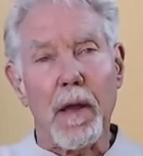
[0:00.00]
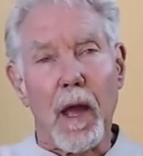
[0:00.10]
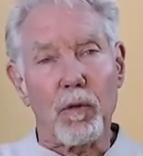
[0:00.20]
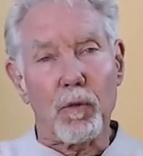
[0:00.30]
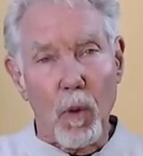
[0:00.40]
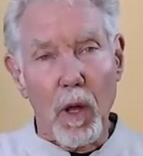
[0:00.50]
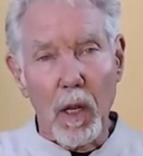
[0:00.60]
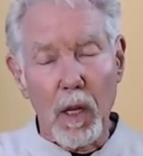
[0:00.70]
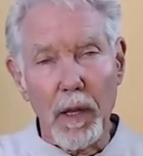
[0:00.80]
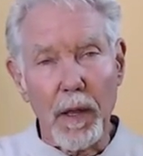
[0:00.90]
as
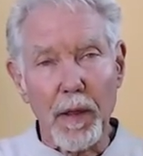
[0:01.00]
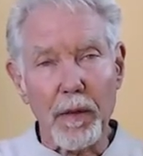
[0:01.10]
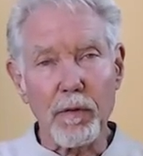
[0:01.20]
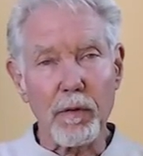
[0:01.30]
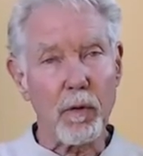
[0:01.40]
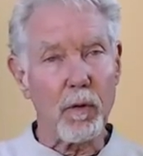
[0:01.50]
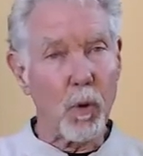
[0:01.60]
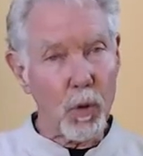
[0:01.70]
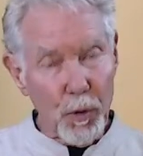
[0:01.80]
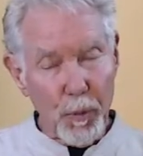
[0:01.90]
well as
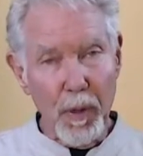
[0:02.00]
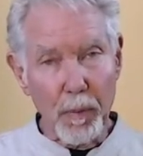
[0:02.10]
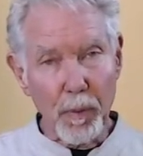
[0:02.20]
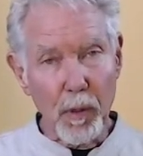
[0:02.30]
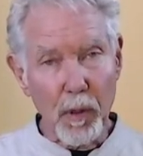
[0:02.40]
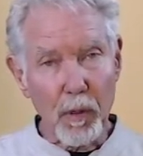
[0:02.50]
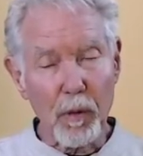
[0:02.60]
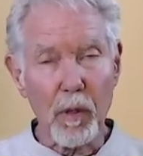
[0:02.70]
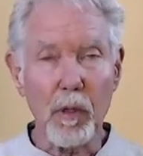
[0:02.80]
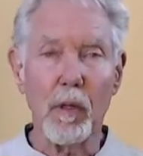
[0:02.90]
older
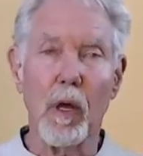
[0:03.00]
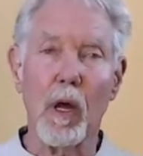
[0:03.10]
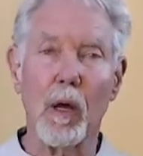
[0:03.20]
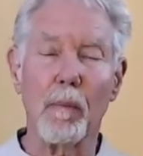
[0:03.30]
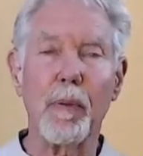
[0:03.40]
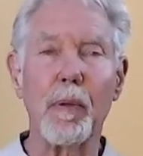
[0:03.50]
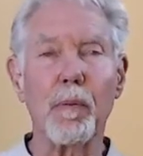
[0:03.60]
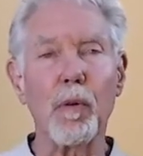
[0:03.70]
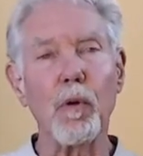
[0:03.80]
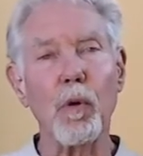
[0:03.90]
people,
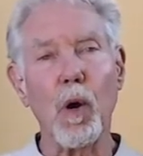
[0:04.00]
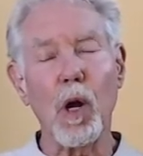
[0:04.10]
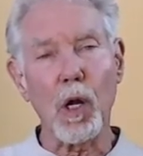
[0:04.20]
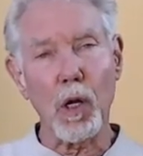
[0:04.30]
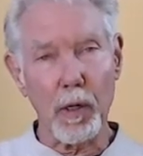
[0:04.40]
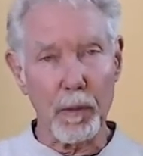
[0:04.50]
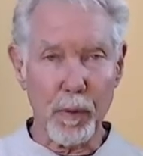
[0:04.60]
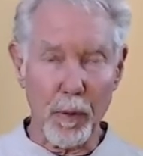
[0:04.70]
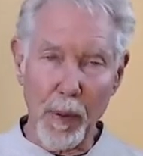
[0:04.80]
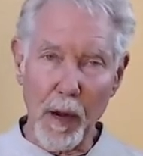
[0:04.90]
people who are
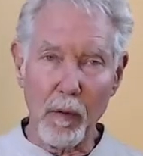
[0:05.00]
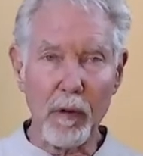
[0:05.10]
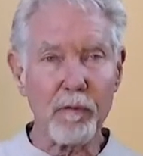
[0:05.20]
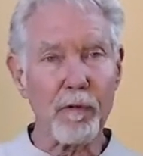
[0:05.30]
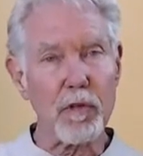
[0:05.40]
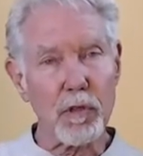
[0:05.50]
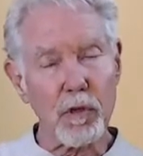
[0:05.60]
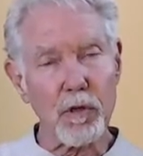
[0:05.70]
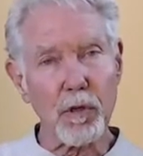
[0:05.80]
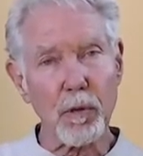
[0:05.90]
preparing for
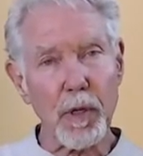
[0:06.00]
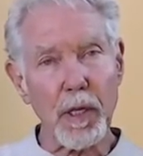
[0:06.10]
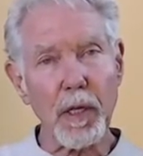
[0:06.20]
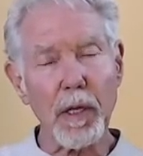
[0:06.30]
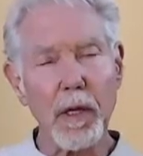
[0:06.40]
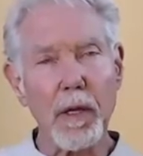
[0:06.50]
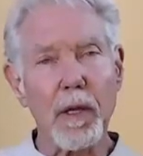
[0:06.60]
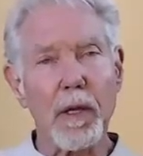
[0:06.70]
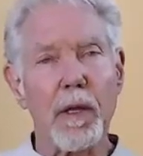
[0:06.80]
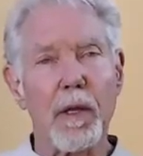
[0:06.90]
surgery
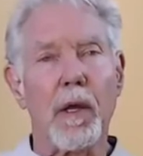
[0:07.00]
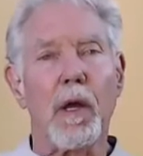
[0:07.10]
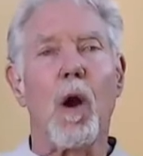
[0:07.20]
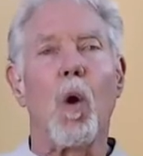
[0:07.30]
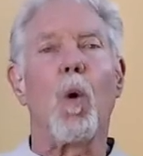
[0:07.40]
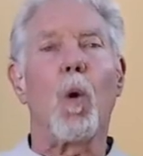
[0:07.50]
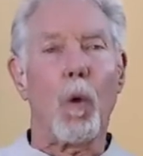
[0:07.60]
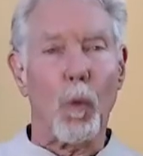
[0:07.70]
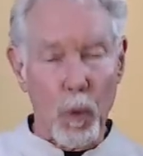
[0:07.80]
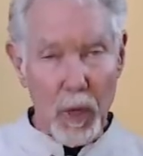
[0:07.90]

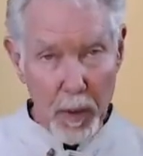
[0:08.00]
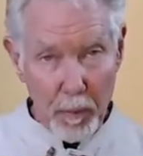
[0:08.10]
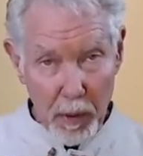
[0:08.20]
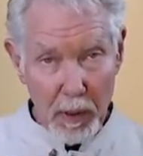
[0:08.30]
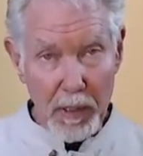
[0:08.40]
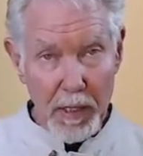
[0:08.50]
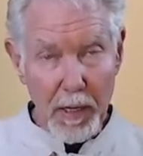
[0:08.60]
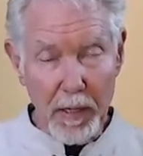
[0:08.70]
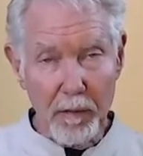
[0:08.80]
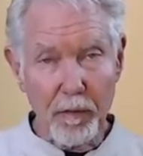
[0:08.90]
or
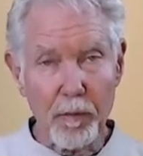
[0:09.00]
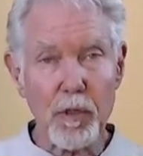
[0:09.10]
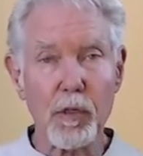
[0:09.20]
rehabilitating from a